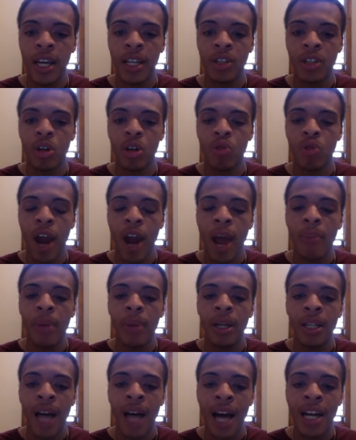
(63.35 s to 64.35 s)
It's going to wrap
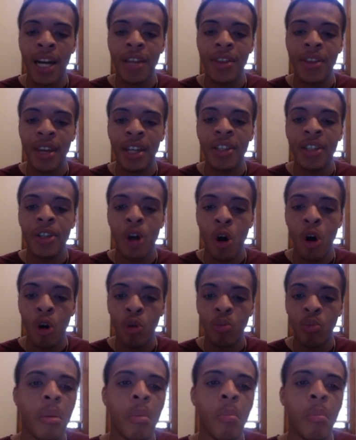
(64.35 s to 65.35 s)
a lot of things
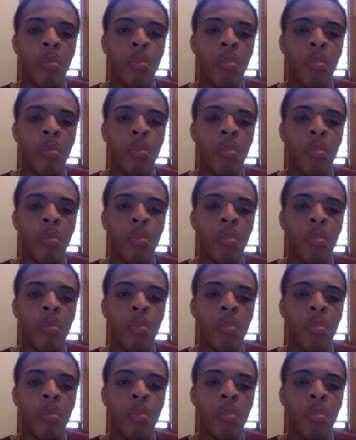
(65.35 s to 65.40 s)
home.